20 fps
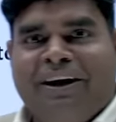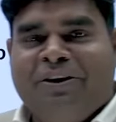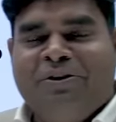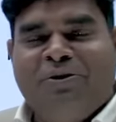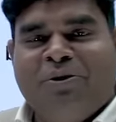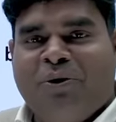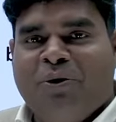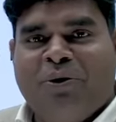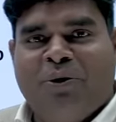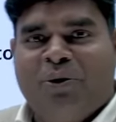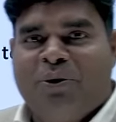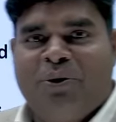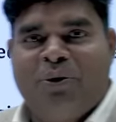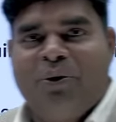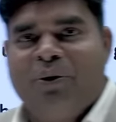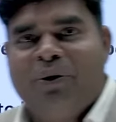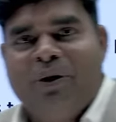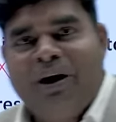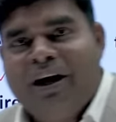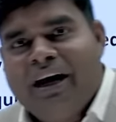No, no,
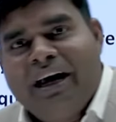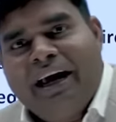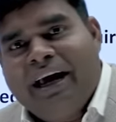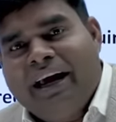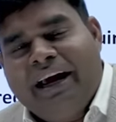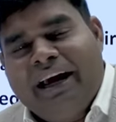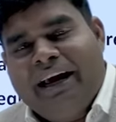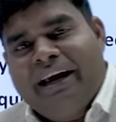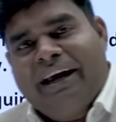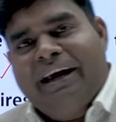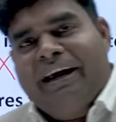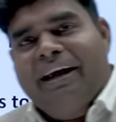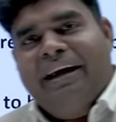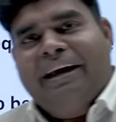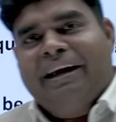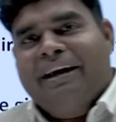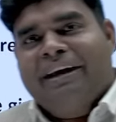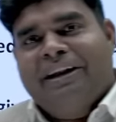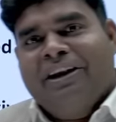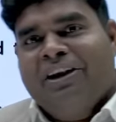no.
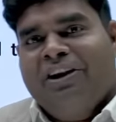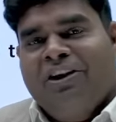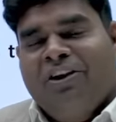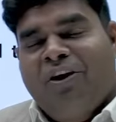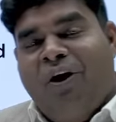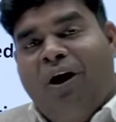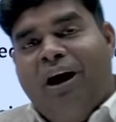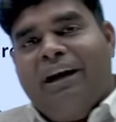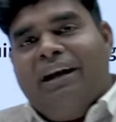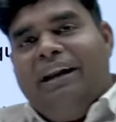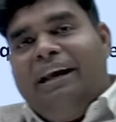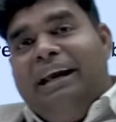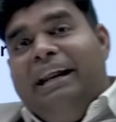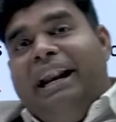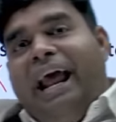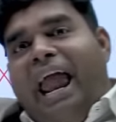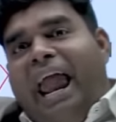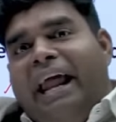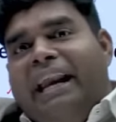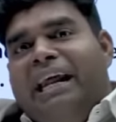Not
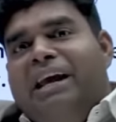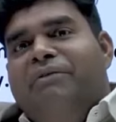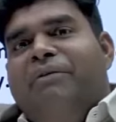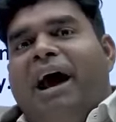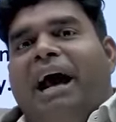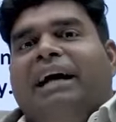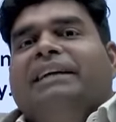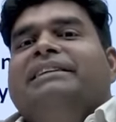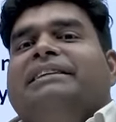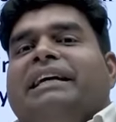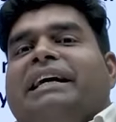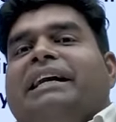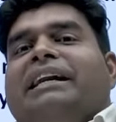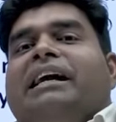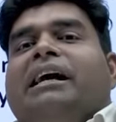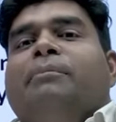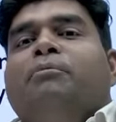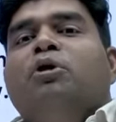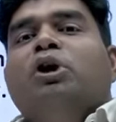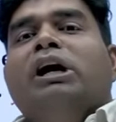in any vaccine,
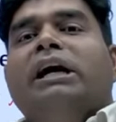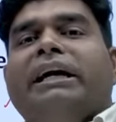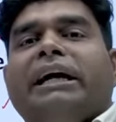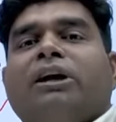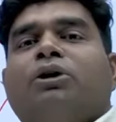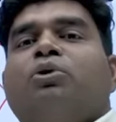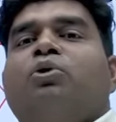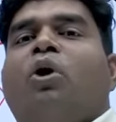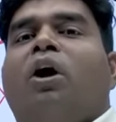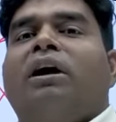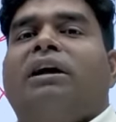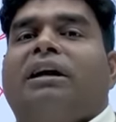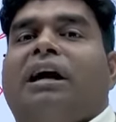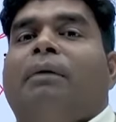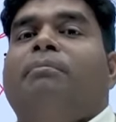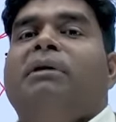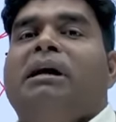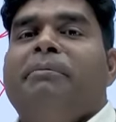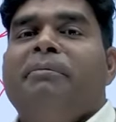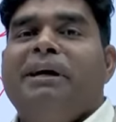immunity do not
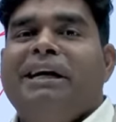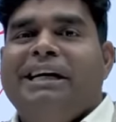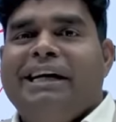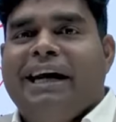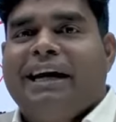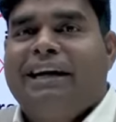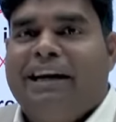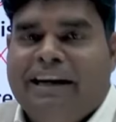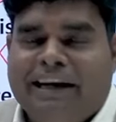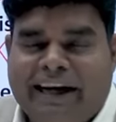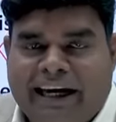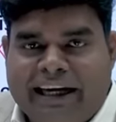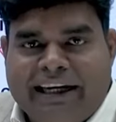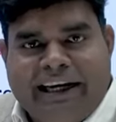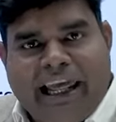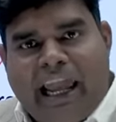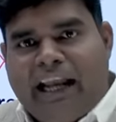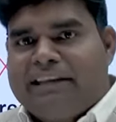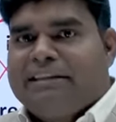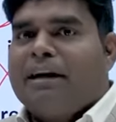come immediately.
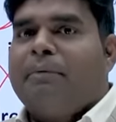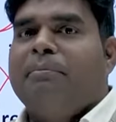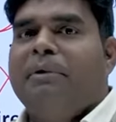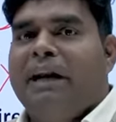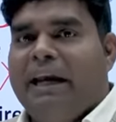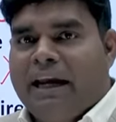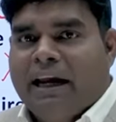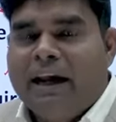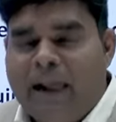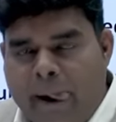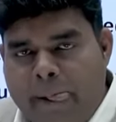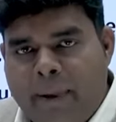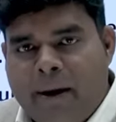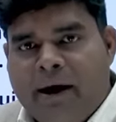It takes some day.